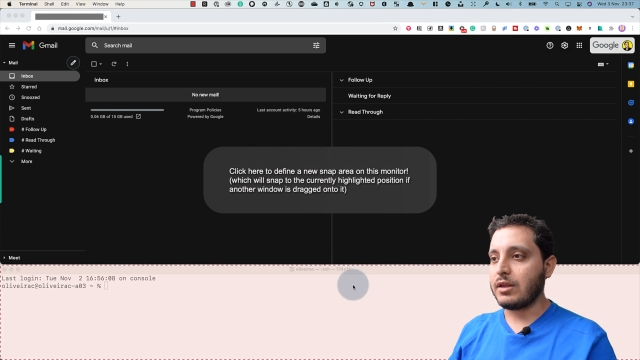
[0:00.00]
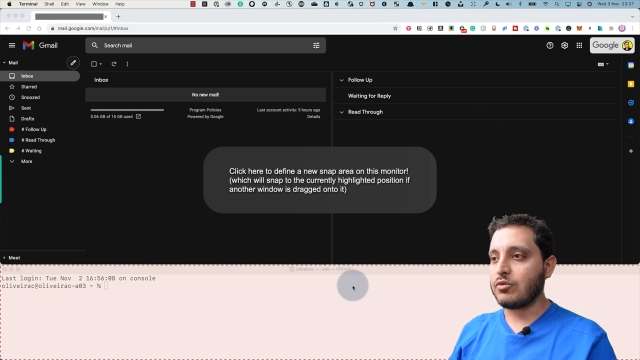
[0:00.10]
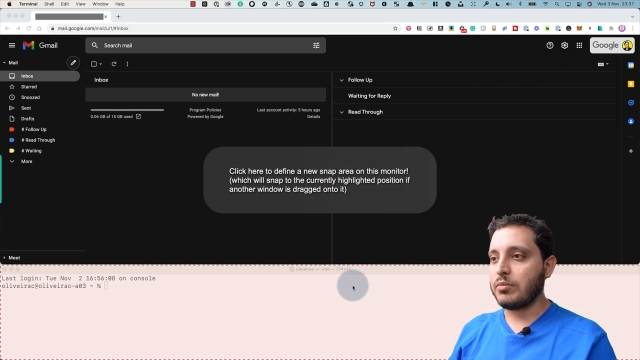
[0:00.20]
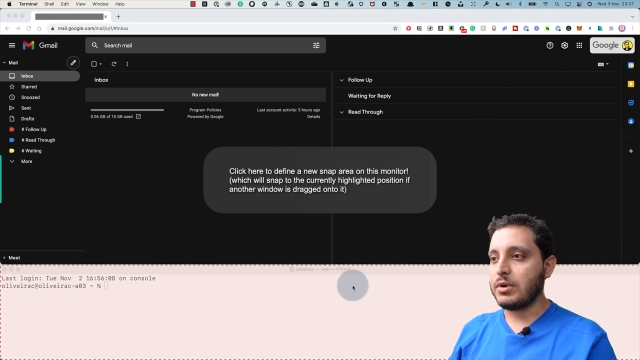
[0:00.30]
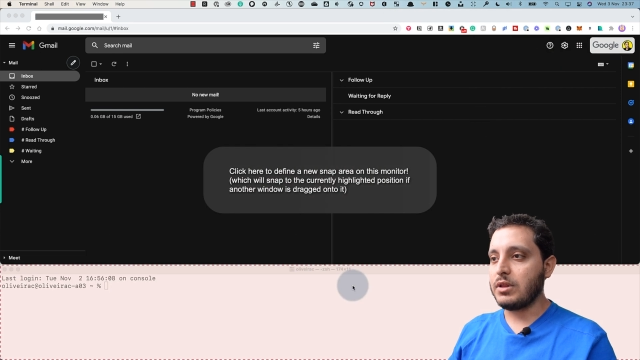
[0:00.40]
that
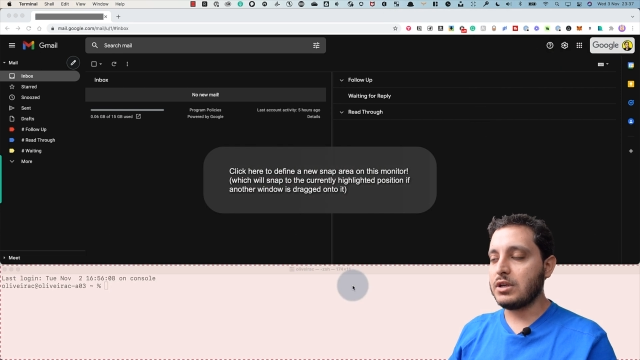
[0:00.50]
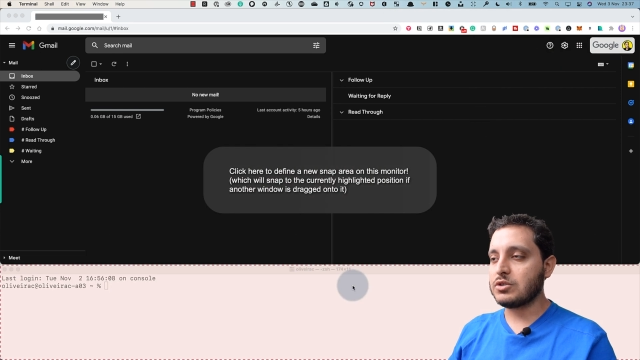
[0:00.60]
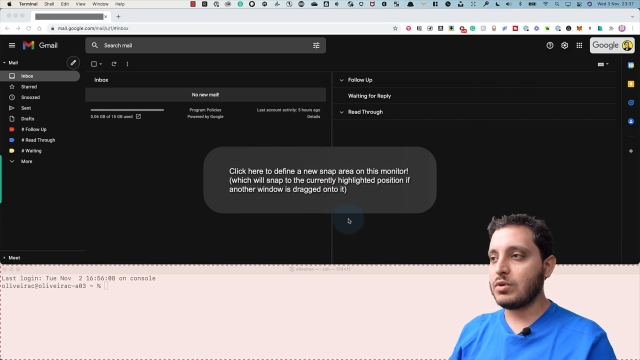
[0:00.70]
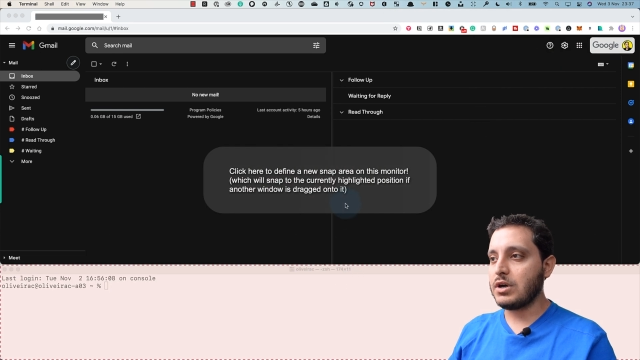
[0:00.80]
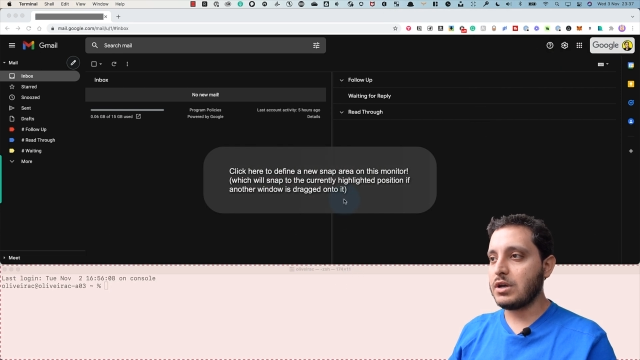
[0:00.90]
will be
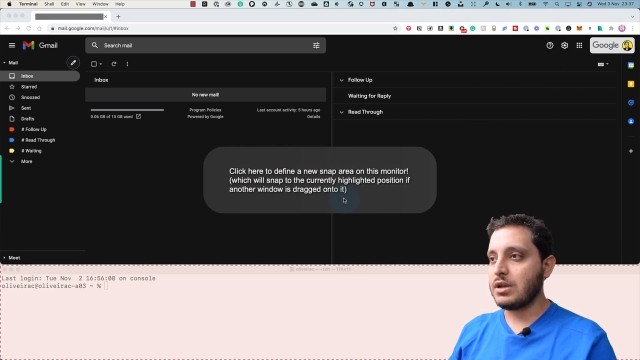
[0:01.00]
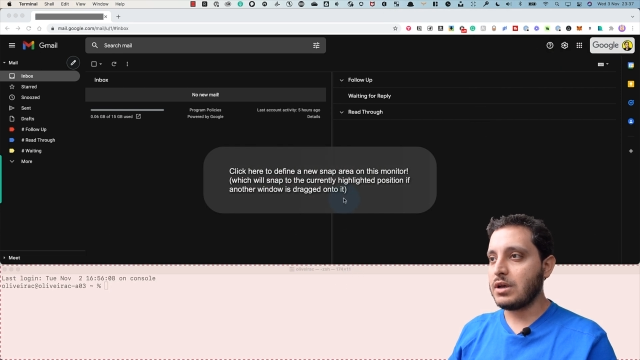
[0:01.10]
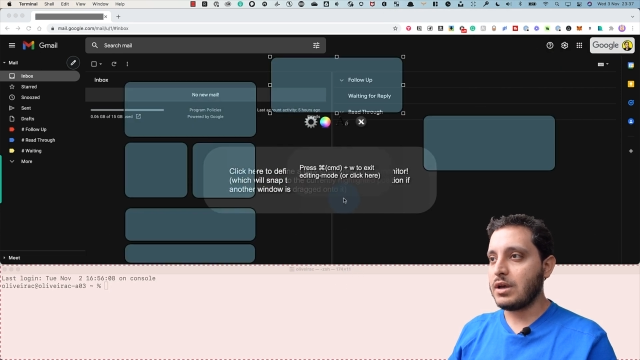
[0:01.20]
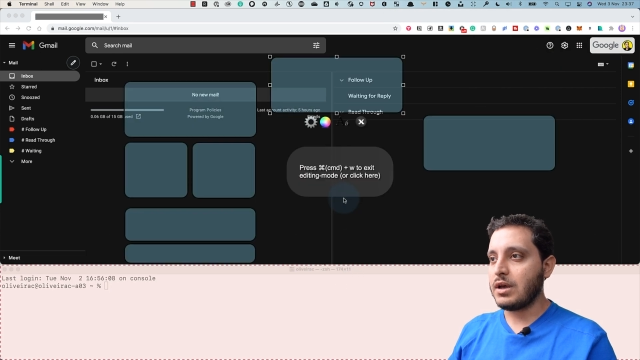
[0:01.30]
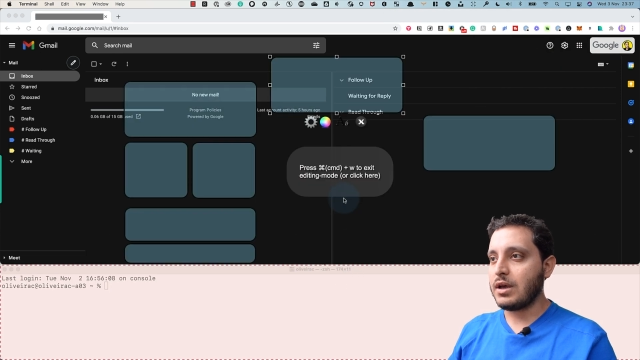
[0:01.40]
this one.
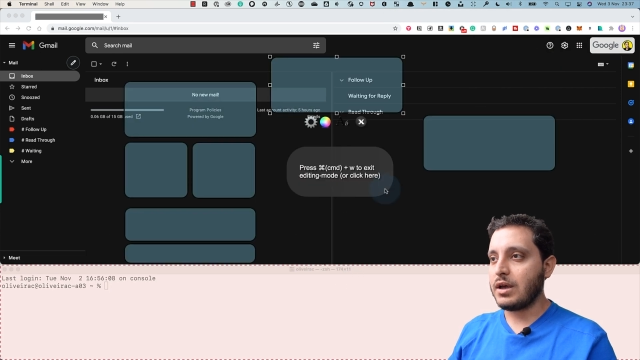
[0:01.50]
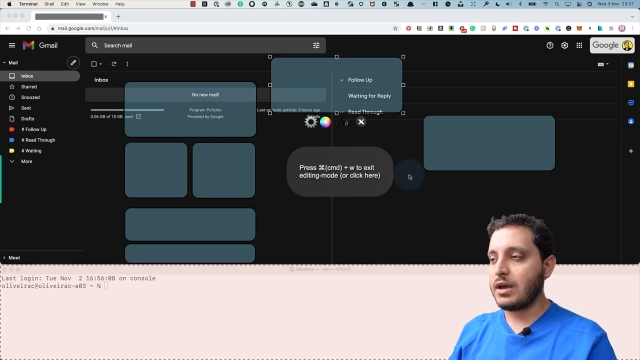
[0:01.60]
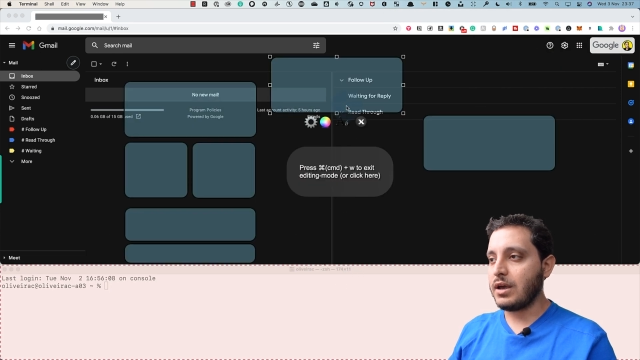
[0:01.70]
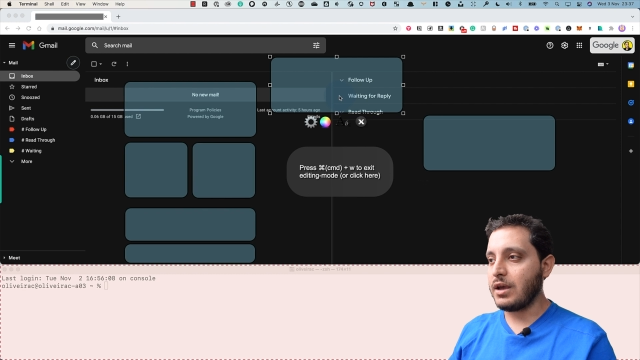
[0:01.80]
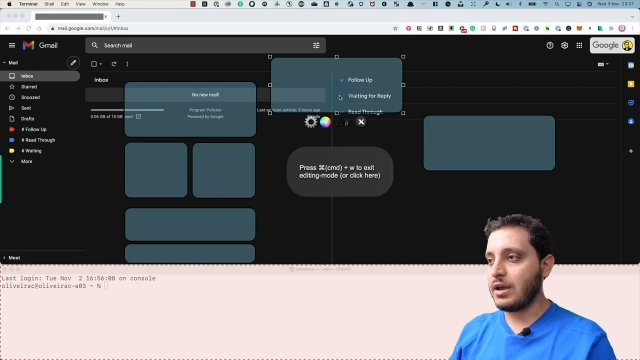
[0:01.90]

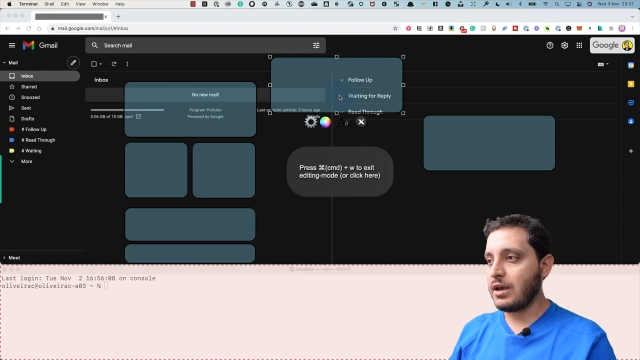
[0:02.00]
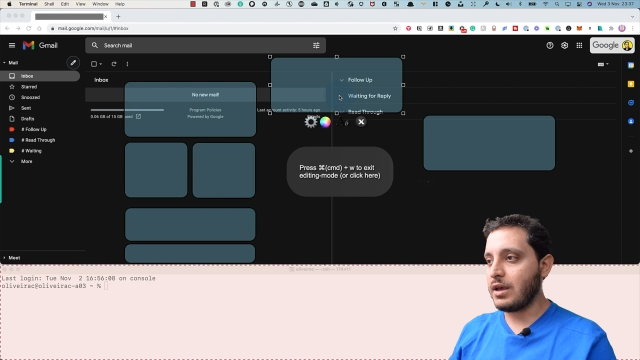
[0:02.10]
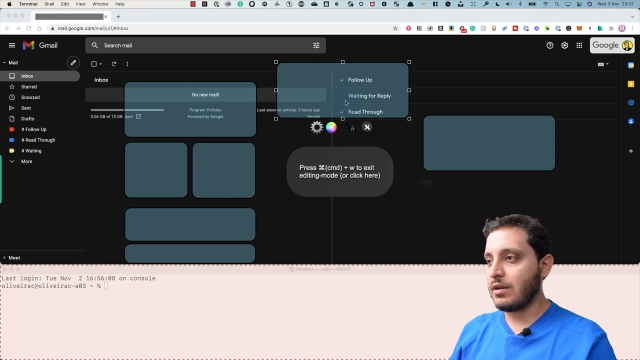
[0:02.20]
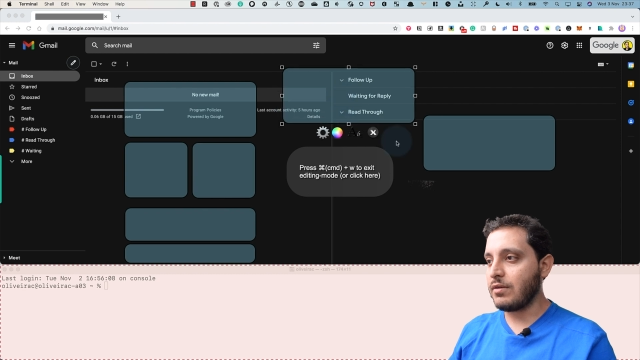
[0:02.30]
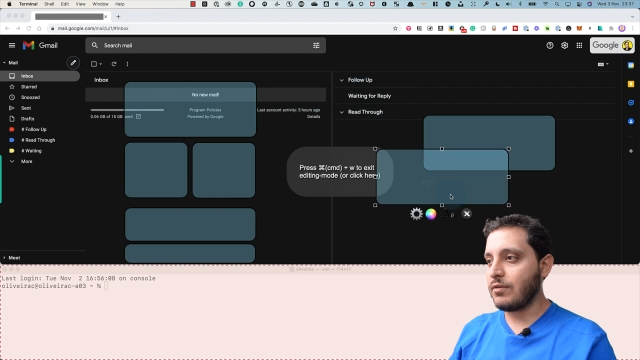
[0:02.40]

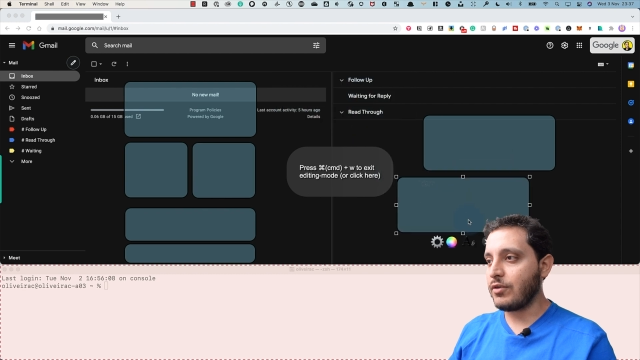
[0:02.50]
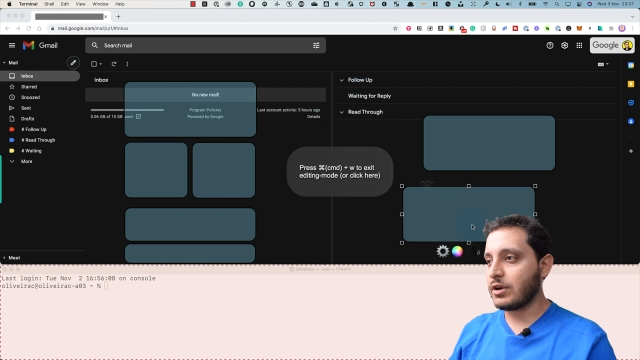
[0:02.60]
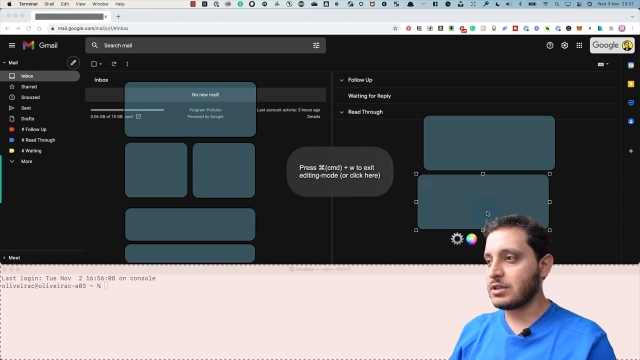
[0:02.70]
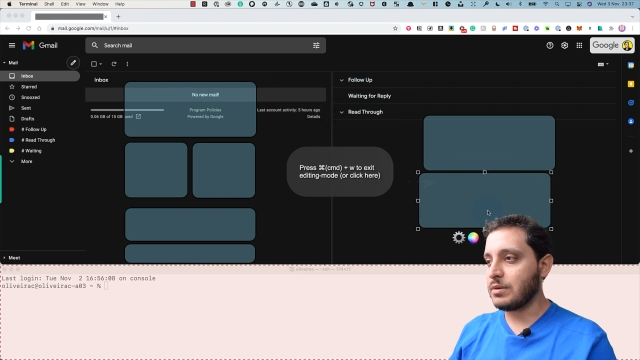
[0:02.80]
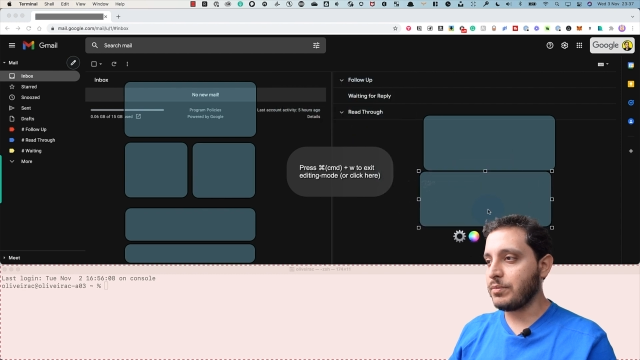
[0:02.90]
And for
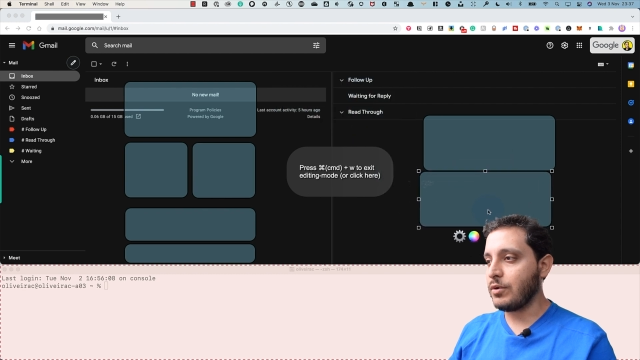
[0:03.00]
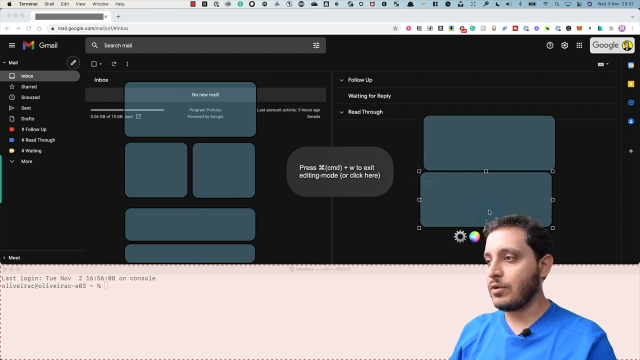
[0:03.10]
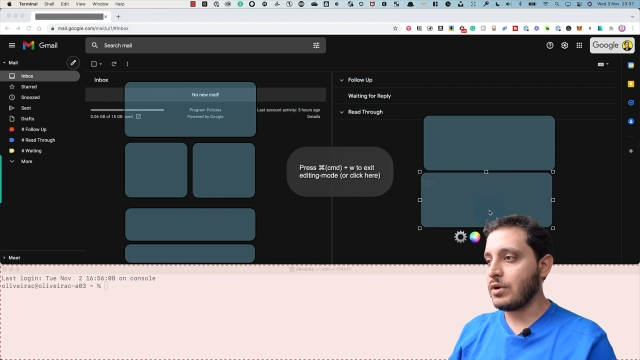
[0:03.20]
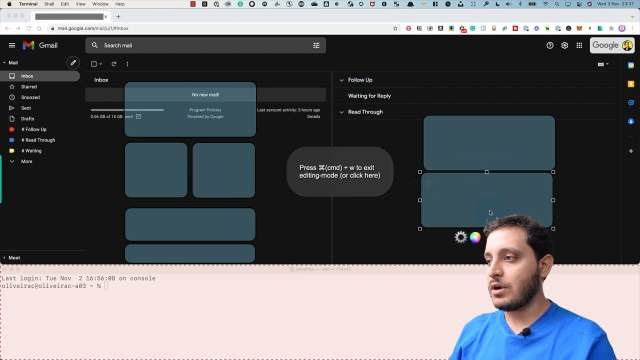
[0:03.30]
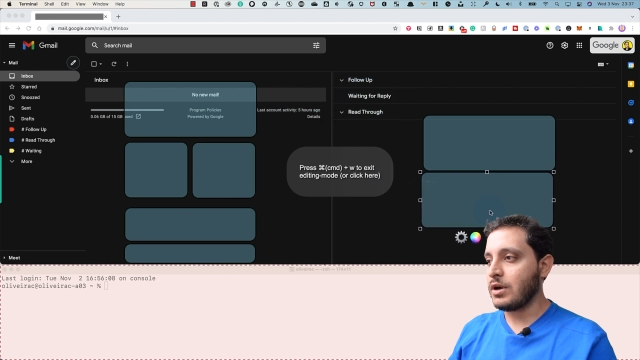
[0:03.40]
example,